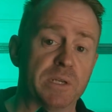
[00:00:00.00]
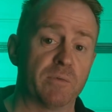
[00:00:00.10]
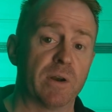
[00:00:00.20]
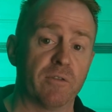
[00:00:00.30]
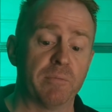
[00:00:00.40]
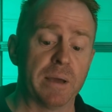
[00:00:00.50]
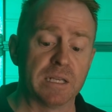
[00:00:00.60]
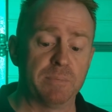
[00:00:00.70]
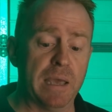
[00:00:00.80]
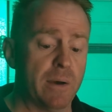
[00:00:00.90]
to run off
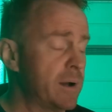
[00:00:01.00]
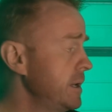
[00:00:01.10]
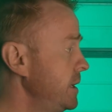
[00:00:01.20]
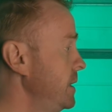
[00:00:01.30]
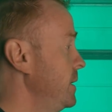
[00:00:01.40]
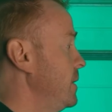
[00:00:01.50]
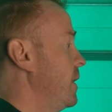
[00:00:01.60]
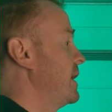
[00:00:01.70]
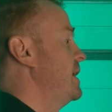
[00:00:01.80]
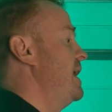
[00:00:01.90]
mains power,
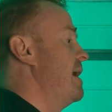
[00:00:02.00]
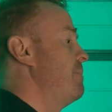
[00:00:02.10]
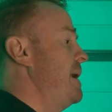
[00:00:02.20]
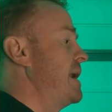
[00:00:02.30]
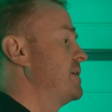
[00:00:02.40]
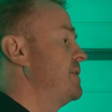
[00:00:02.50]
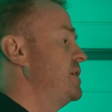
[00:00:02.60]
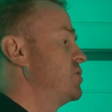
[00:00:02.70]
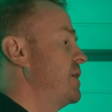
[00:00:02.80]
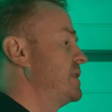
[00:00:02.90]
I can now mount
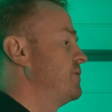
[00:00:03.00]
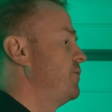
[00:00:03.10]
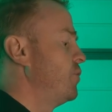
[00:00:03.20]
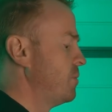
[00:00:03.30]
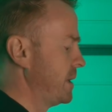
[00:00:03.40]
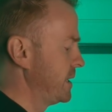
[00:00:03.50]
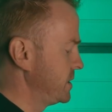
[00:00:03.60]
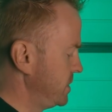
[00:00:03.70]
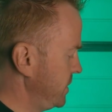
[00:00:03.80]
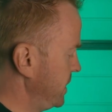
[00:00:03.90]
the
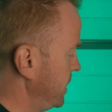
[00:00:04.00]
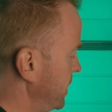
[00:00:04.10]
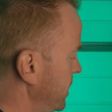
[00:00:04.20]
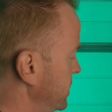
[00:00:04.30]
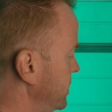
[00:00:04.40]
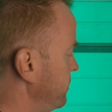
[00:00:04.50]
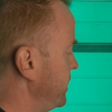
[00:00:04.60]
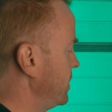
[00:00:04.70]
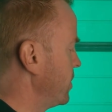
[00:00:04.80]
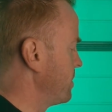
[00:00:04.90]
transformer to the
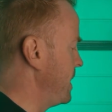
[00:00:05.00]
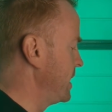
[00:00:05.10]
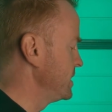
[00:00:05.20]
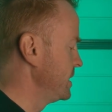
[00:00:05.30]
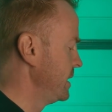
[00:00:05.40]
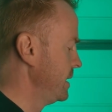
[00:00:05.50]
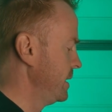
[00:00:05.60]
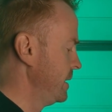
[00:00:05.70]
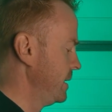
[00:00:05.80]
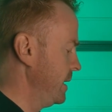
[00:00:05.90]
V-lock mount
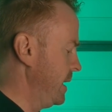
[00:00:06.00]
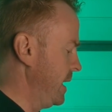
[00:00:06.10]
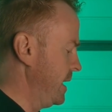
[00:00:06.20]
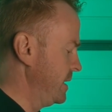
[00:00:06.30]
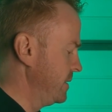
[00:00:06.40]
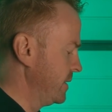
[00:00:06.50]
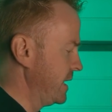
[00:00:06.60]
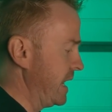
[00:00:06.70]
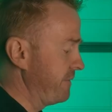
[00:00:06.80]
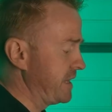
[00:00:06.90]
and I
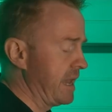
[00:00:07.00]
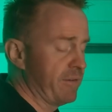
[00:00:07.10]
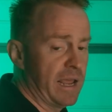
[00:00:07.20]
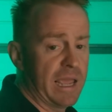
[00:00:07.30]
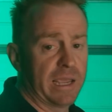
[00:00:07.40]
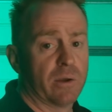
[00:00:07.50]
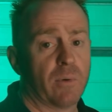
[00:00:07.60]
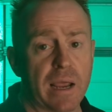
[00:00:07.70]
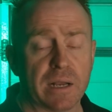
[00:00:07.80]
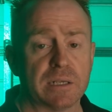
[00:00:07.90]
don't have to have it hanging
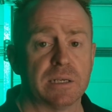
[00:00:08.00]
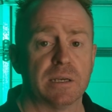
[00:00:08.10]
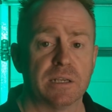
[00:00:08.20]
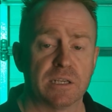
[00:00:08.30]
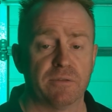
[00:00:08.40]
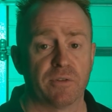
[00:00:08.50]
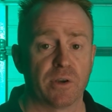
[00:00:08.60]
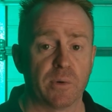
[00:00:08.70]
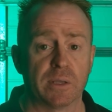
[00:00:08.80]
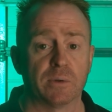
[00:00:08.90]
around. So just a
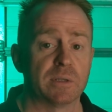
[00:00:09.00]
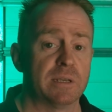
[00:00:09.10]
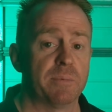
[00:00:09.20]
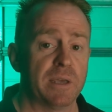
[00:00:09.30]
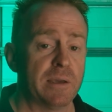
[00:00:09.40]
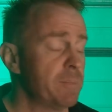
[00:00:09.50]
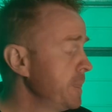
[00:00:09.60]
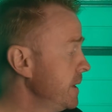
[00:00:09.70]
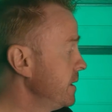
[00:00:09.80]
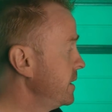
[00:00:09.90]
very quick little tip there.
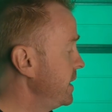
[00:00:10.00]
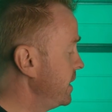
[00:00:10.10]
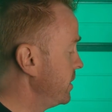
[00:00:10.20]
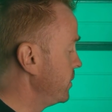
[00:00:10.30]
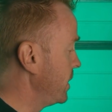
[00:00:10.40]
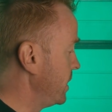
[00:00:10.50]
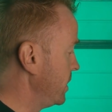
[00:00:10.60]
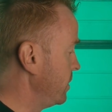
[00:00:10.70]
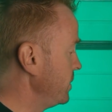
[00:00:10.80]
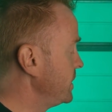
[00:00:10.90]

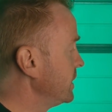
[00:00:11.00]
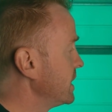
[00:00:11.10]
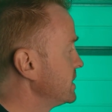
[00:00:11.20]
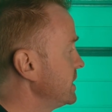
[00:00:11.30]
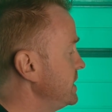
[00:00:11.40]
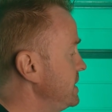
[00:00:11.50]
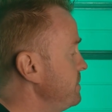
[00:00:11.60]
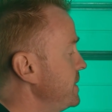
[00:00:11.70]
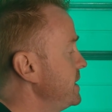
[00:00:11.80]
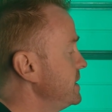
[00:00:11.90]
Now with the Luxli
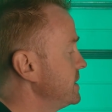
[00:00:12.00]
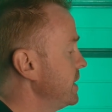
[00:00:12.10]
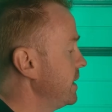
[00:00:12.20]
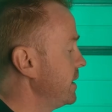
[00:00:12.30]
Timpanis,